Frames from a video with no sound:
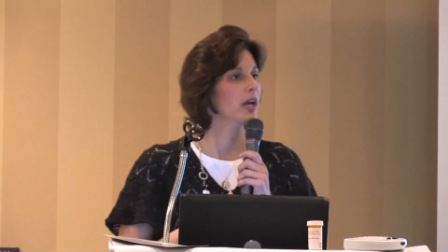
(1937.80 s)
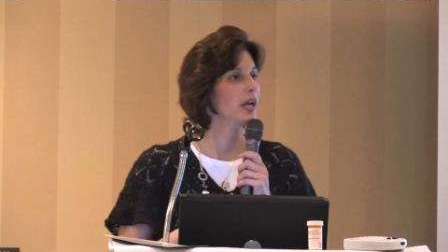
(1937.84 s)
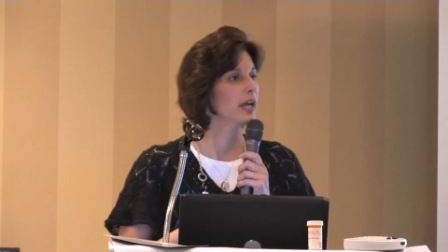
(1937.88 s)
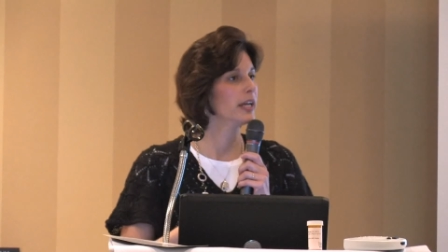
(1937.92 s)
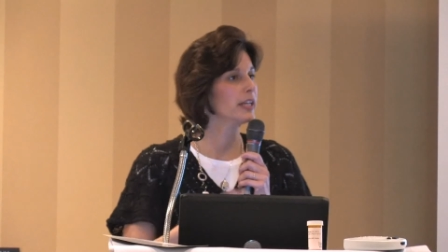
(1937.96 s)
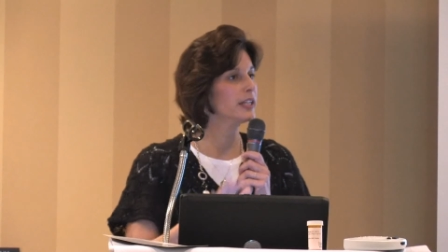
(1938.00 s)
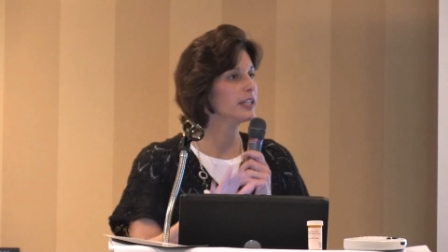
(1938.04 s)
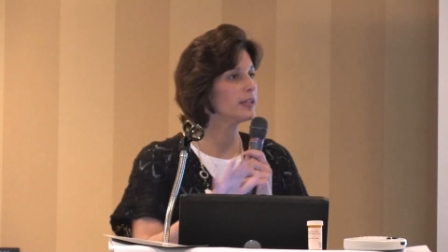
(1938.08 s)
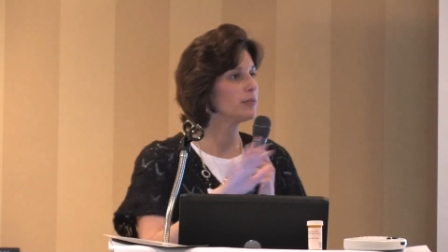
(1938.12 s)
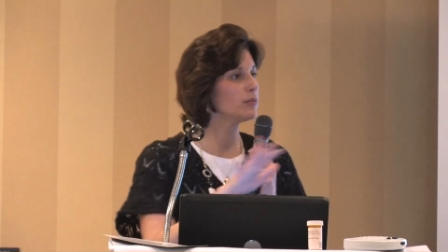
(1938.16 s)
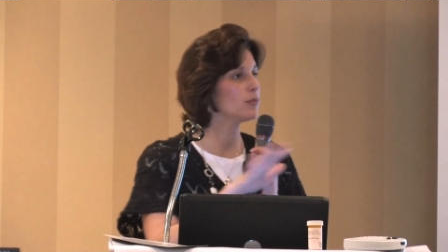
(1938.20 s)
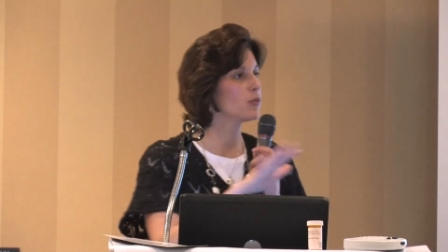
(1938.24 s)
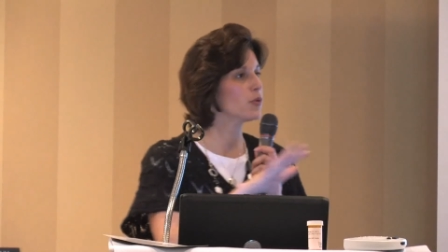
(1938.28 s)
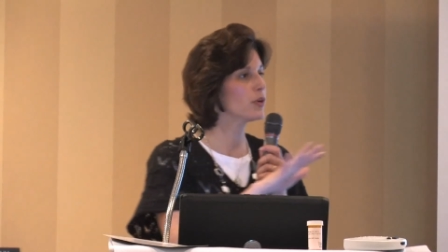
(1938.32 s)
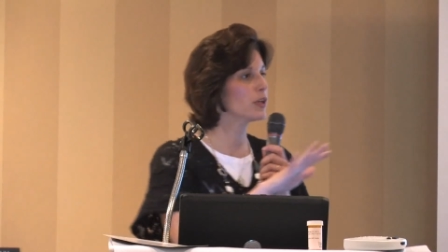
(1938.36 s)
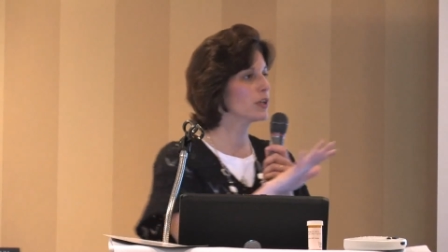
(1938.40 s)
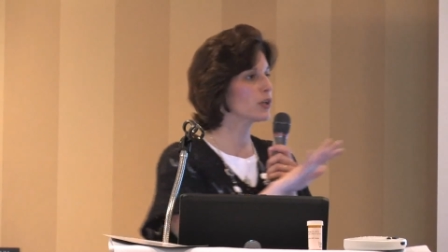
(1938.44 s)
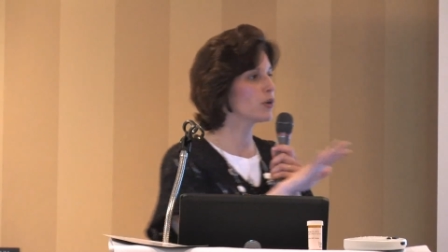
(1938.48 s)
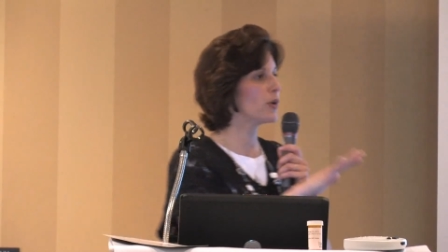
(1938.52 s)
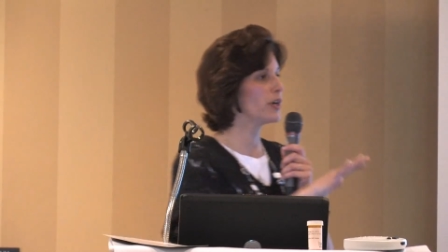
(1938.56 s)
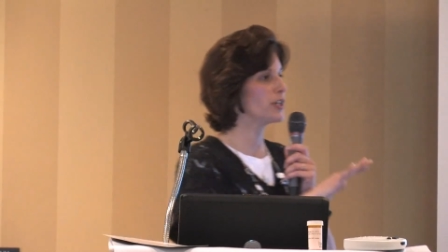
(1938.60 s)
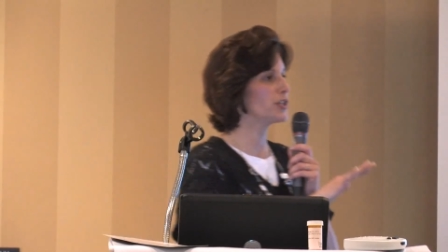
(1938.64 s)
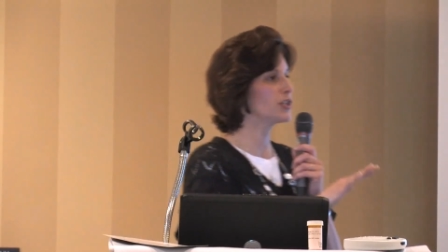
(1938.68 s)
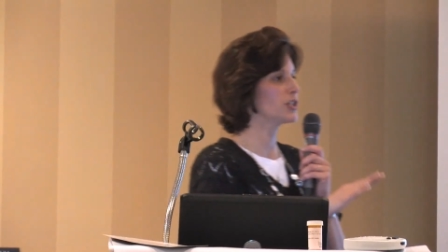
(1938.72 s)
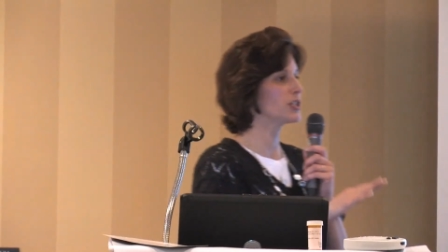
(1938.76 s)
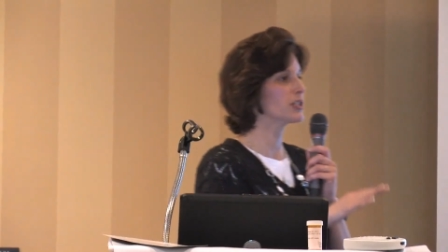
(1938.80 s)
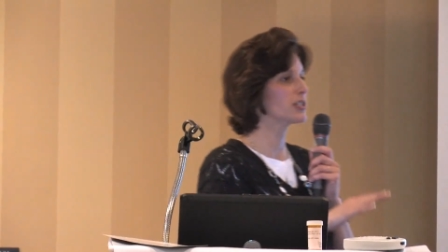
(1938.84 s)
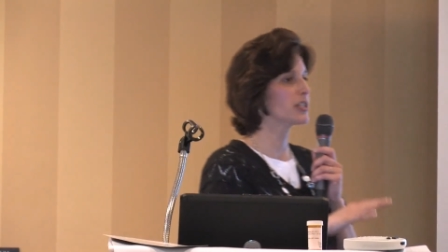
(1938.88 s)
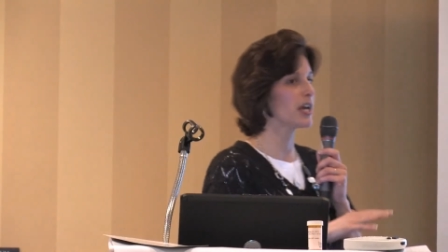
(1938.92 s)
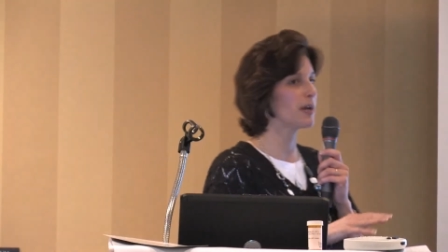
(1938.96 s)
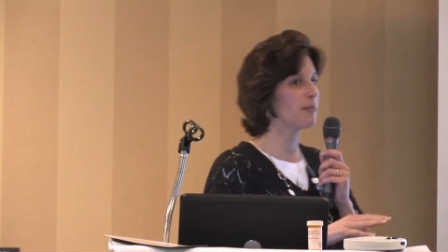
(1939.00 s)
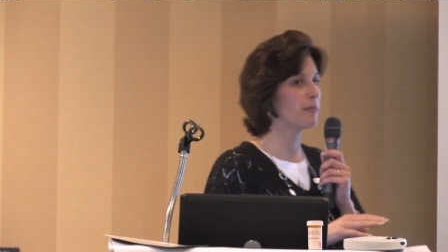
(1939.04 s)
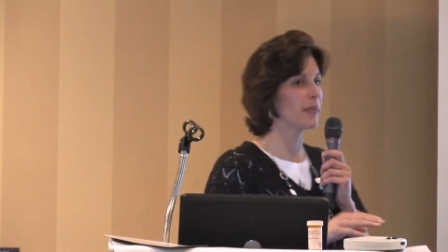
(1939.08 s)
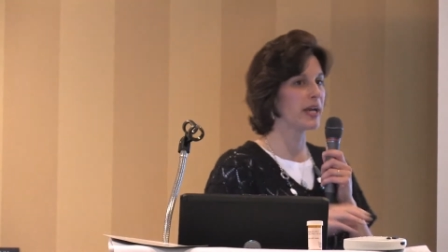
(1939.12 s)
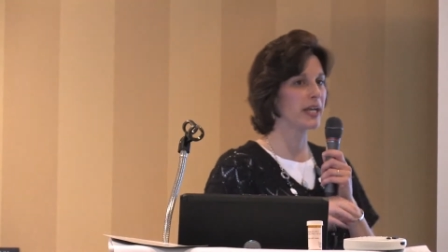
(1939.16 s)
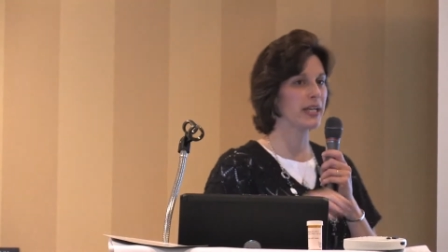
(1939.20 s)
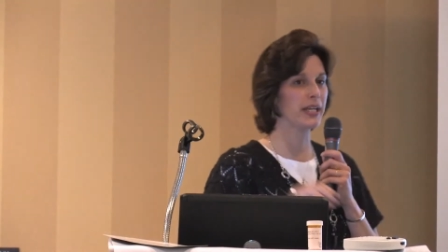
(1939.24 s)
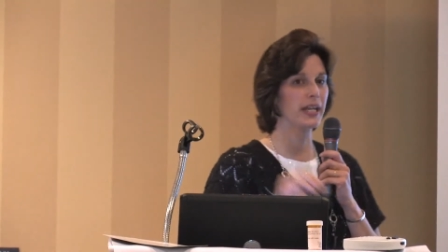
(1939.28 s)
Any more questions
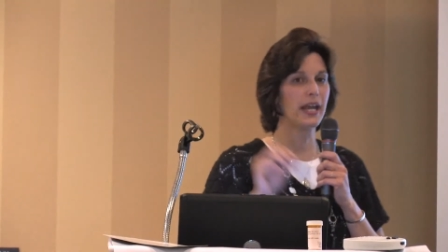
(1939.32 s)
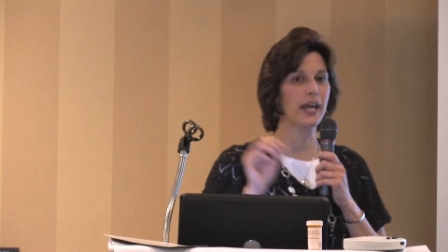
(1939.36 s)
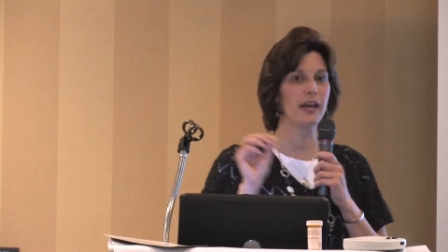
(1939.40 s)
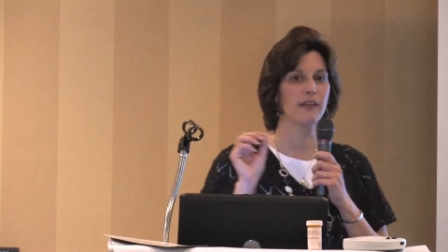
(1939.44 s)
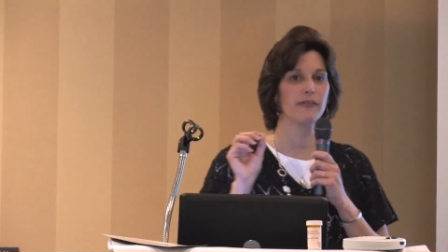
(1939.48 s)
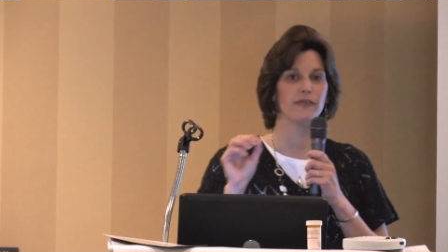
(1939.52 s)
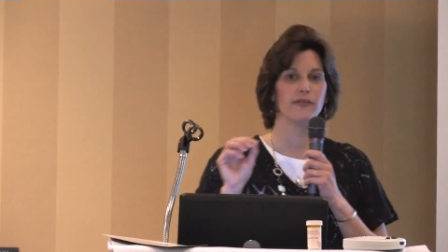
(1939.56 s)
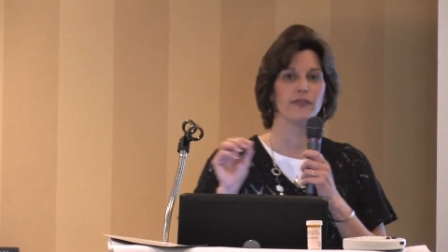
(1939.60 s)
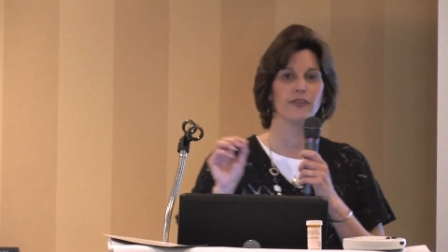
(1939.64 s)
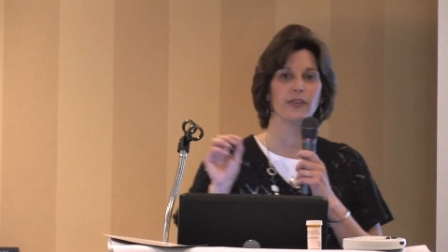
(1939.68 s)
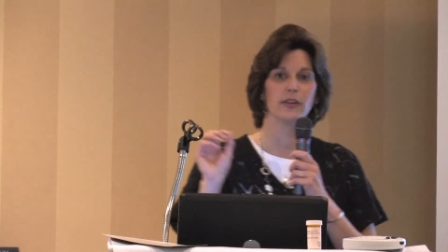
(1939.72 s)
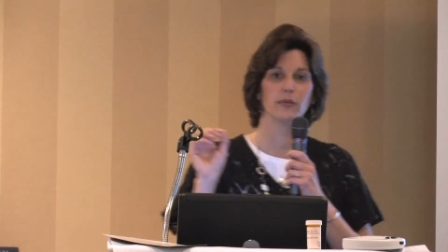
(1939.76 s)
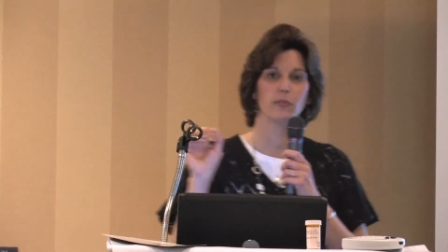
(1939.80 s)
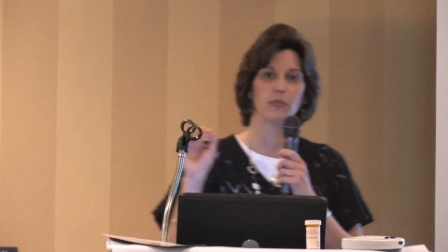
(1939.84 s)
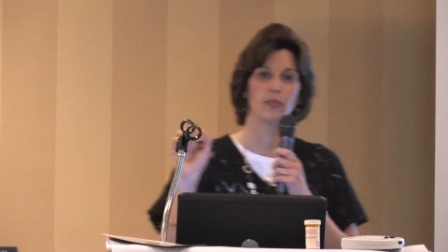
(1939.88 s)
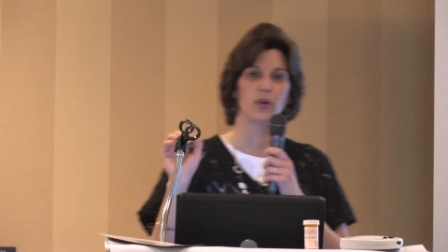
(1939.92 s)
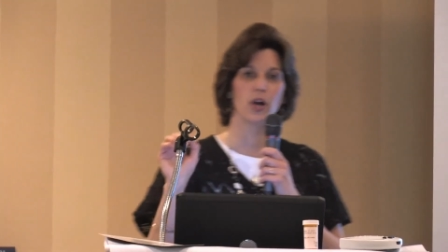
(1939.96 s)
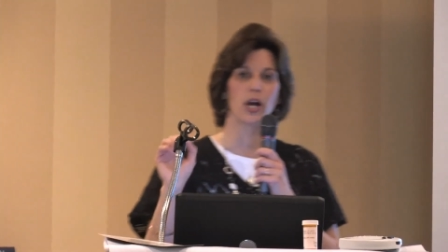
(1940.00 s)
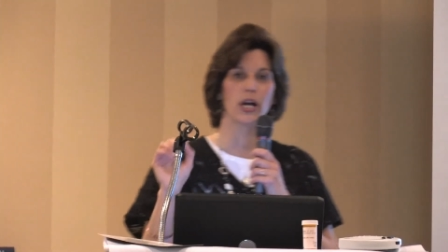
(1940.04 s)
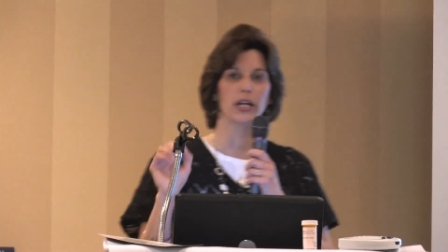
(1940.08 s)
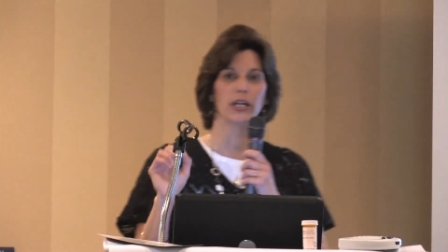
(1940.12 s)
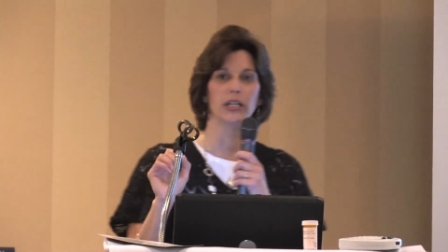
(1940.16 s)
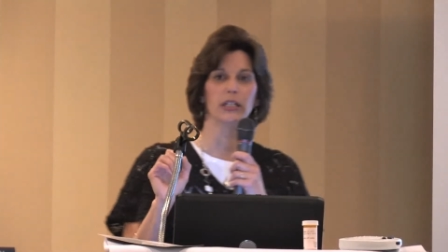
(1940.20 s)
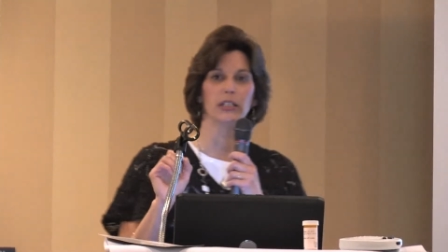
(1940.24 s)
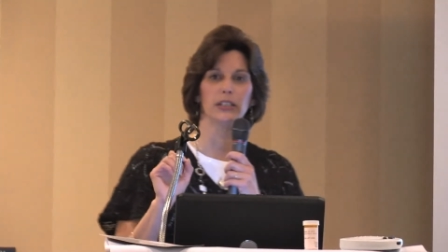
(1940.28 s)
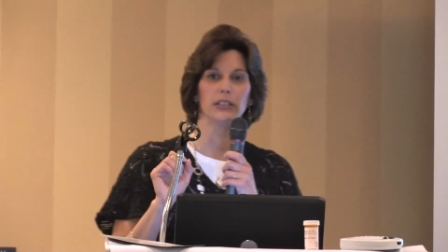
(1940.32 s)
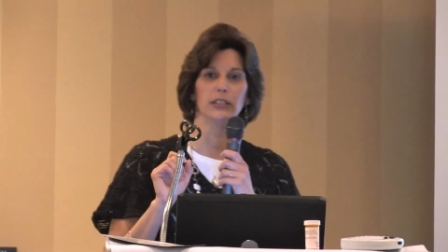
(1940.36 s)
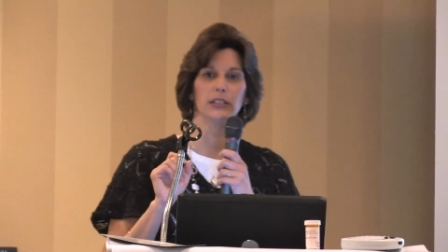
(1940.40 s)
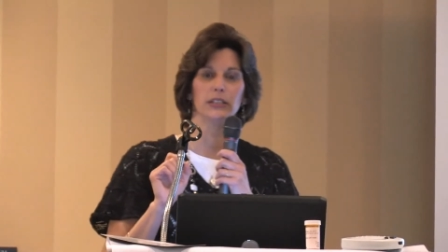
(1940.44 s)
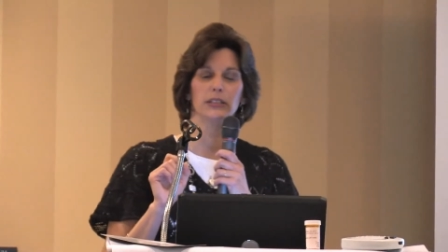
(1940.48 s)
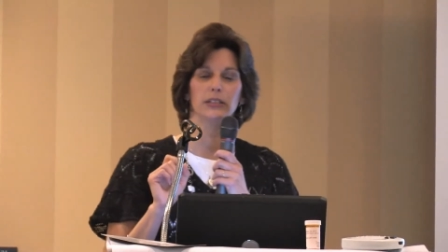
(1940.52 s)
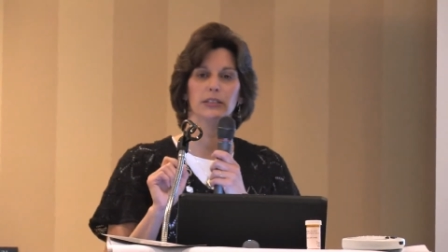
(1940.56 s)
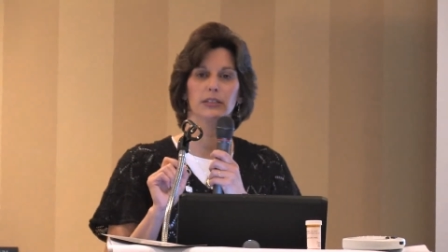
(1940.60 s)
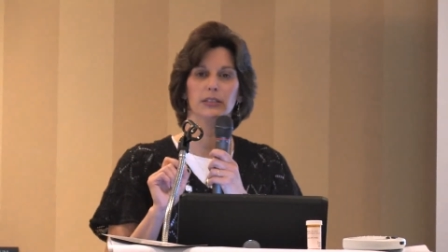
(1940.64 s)
on my F product?